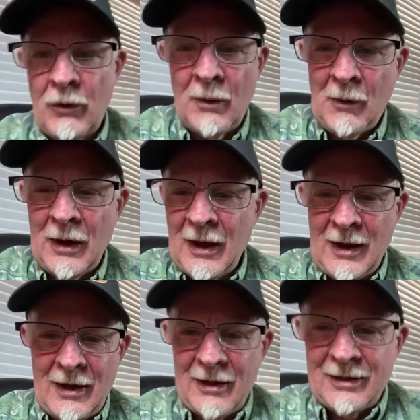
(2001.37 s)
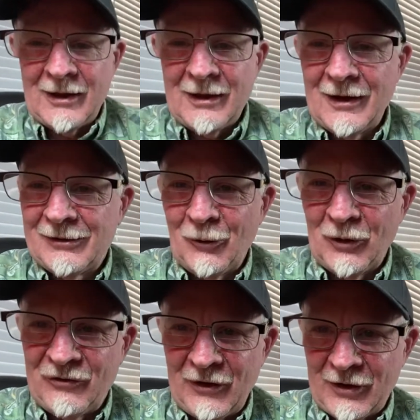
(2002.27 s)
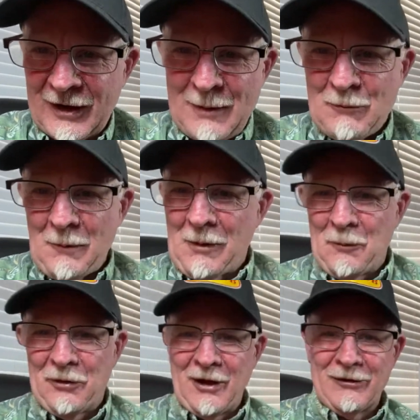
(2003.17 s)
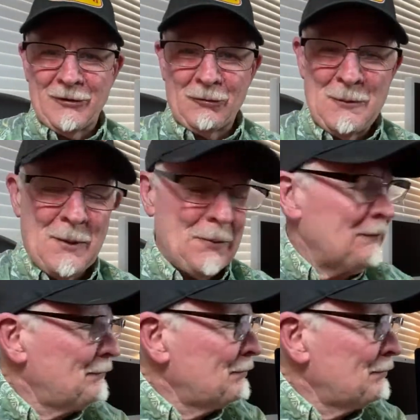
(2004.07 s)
Oh my, and it's always fun to keep coming up with things to remember.